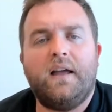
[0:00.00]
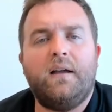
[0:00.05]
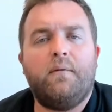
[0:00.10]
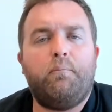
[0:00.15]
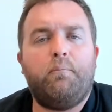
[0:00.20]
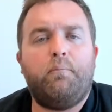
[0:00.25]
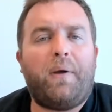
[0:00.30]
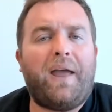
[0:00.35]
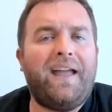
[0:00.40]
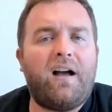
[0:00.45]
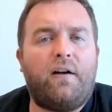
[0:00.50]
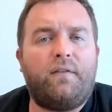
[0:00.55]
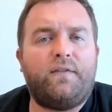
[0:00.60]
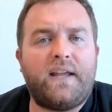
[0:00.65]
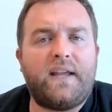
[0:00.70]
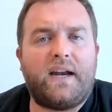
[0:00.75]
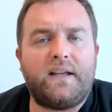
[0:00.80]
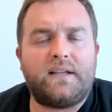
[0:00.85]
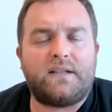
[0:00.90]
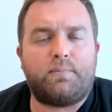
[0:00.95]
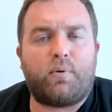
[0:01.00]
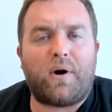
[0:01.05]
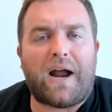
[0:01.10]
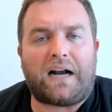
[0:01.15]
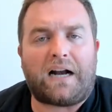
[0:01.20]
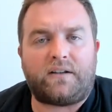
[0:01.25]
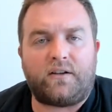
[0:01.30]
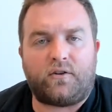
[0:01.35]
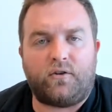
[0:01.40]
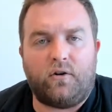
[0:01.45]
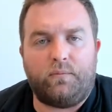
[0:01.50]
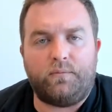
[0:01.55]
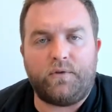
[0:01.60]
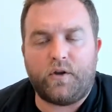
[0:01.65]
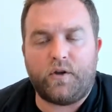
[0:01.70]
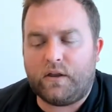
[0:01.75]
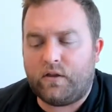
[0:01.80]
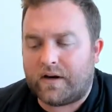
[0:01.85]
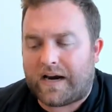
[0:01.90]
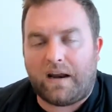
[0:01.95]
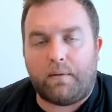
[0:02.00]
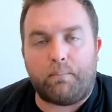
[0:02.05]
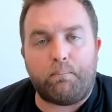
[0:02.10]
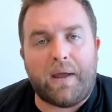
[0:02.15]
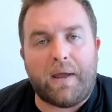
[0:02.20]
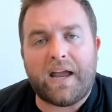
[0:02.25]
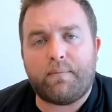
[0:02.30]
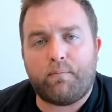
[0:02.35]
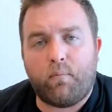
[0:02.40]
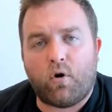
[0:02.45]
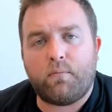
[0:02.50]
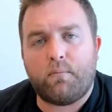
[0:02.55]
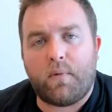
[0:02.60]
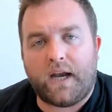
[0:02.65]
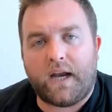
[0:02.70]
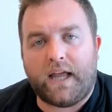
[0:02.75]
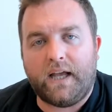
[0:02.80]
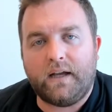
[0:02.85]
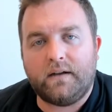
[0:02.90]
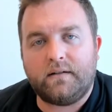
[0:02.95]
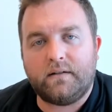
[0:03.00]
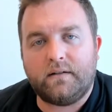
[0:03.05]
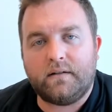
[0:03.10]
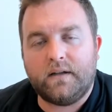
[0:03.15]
Paying off debt is practical. You either got to make more money